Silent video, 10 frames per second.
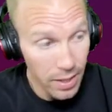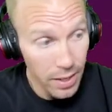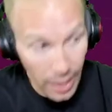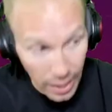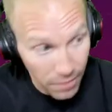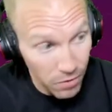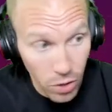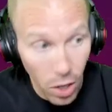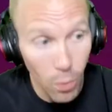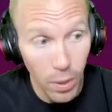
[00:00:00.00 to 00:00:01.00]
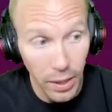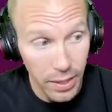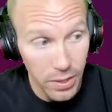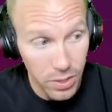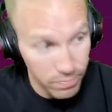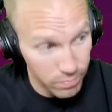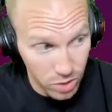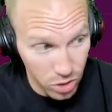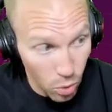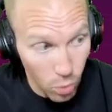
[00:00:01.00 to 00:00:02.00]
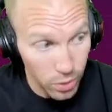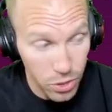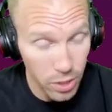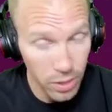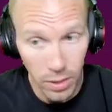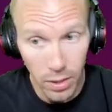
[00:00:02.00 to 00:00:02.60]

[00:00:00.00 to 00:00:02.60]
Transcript: And if you don't wanna get scorched